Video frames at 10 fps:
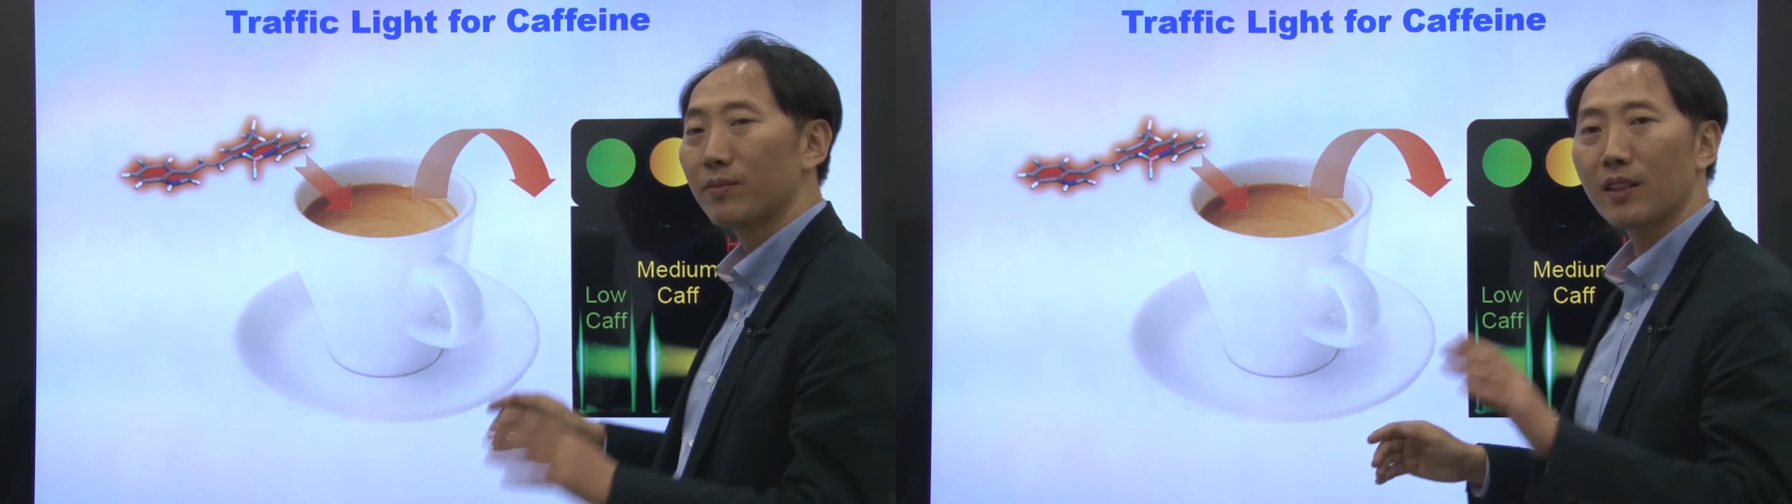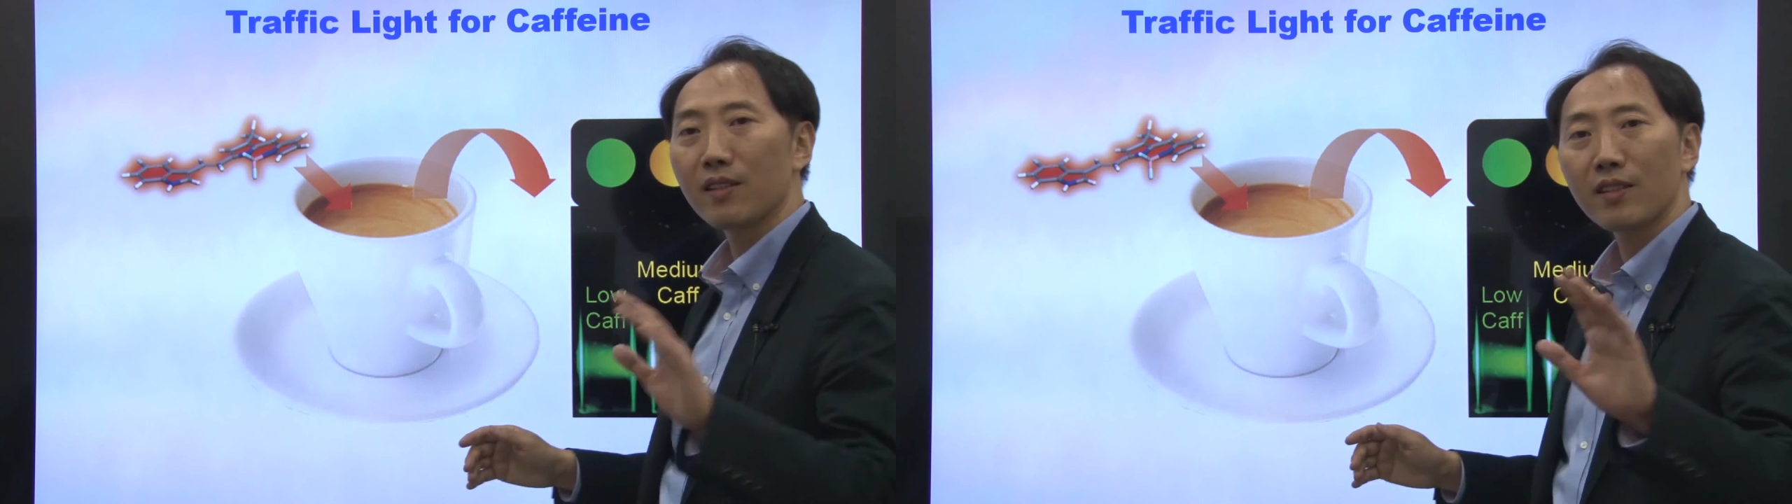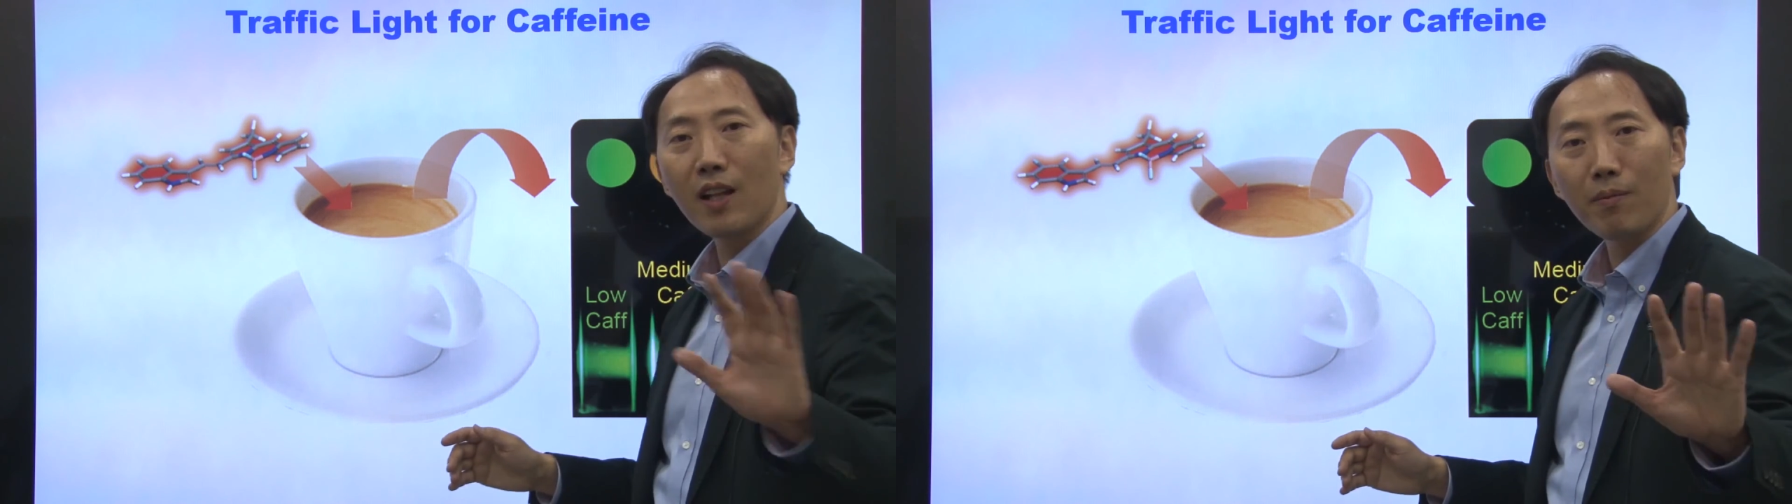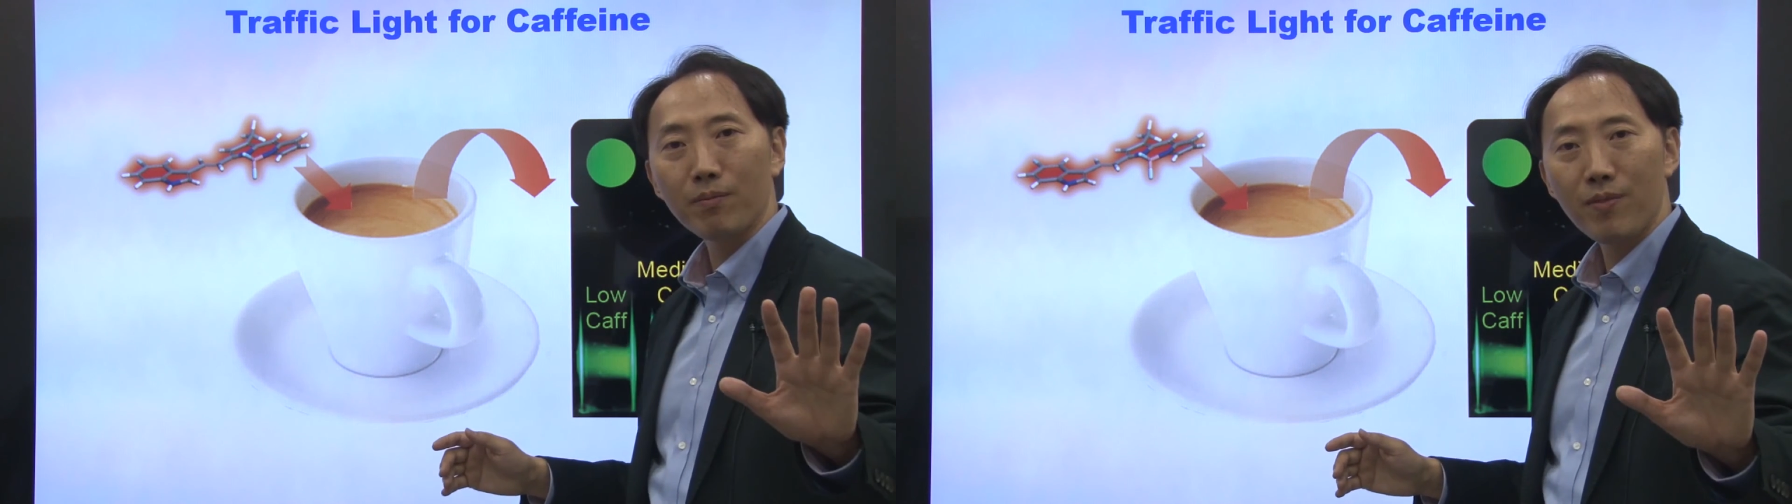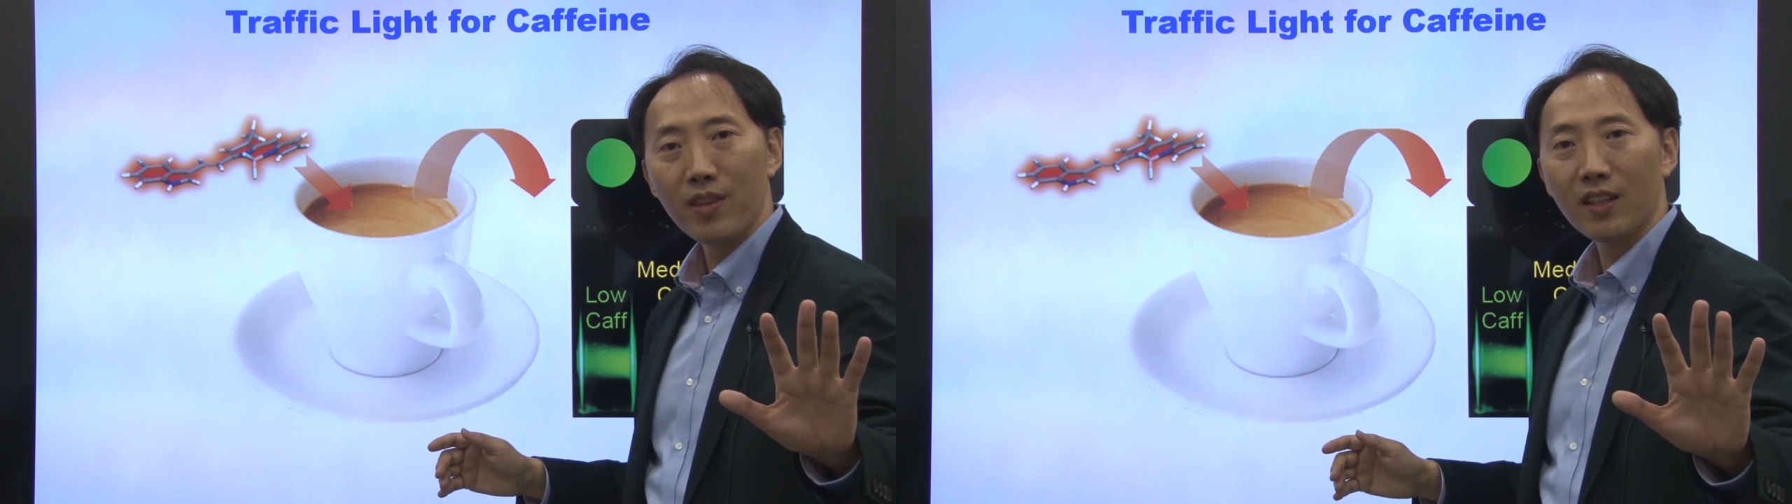then
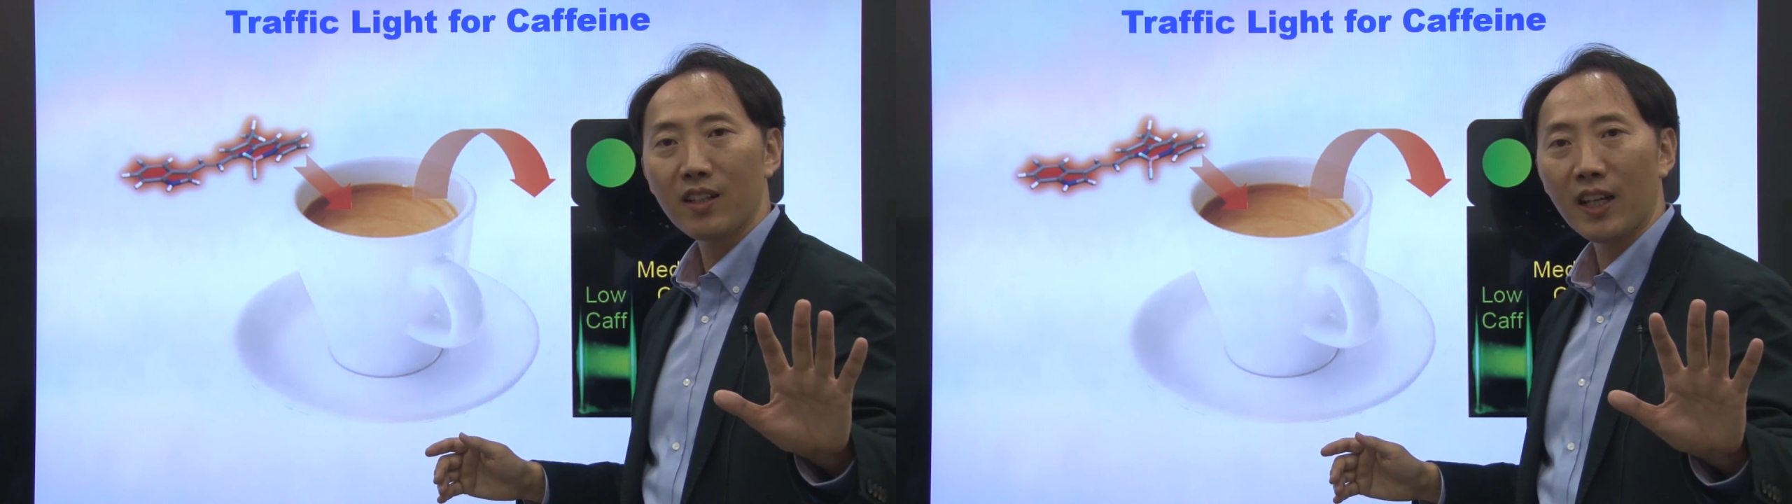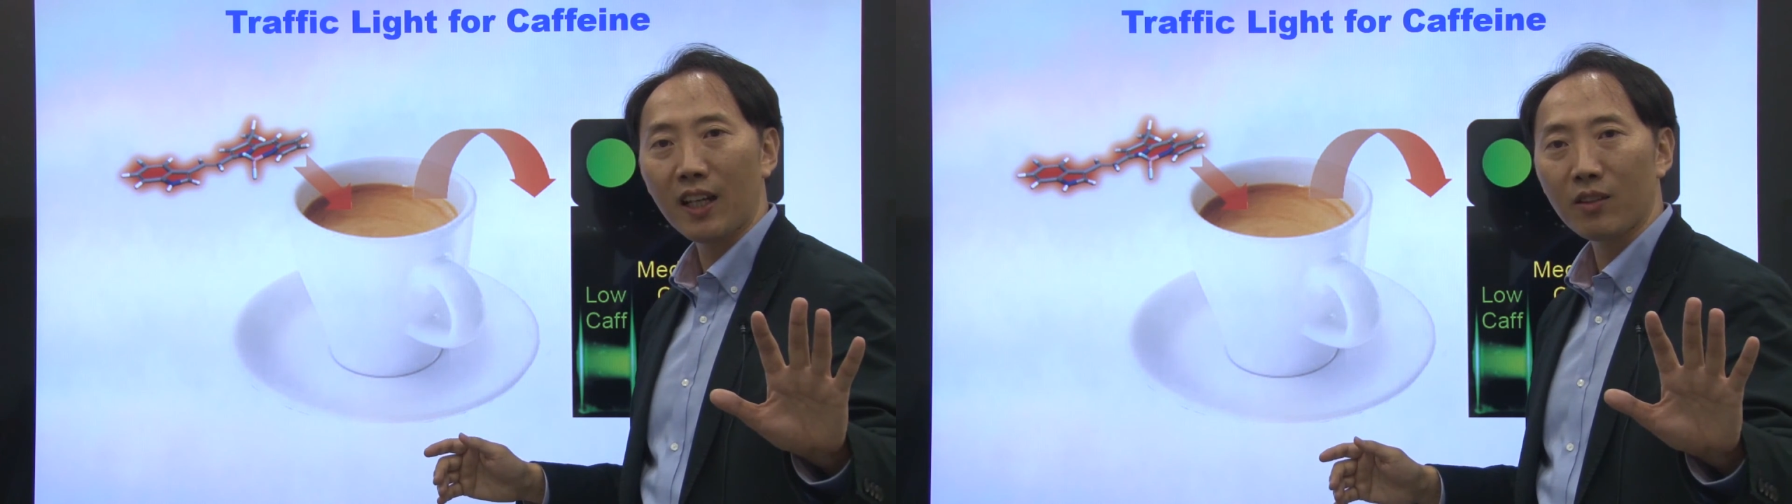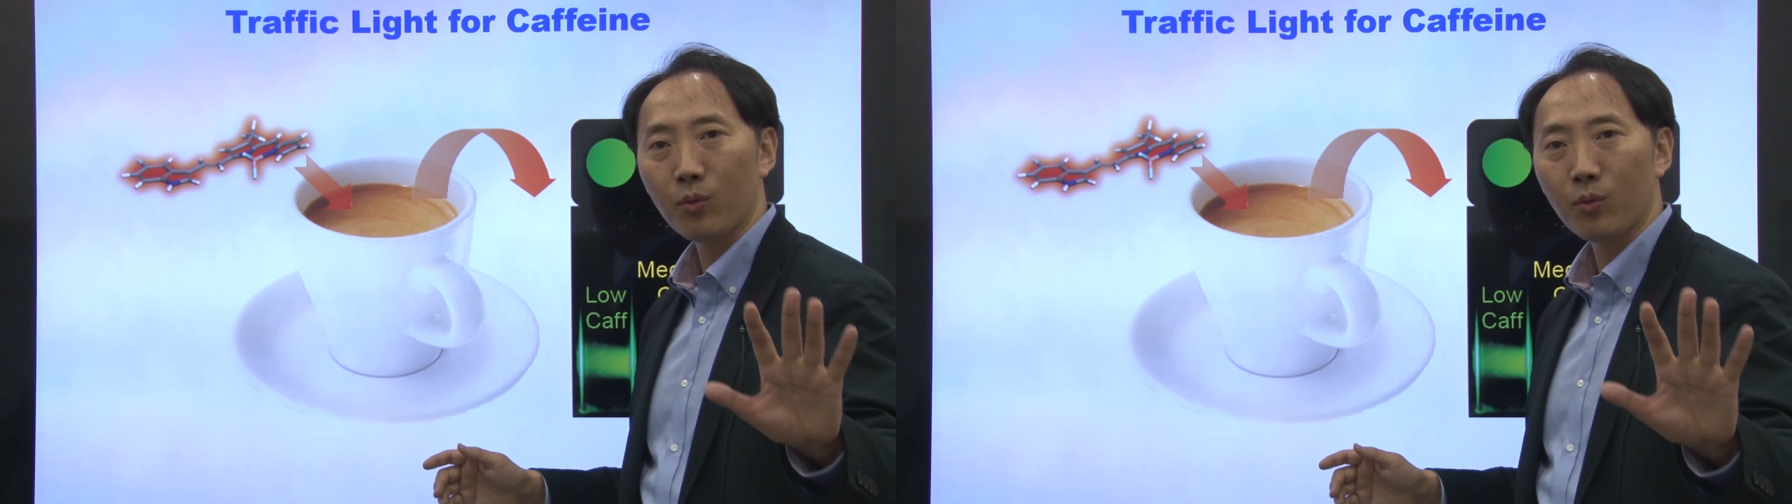stop, think again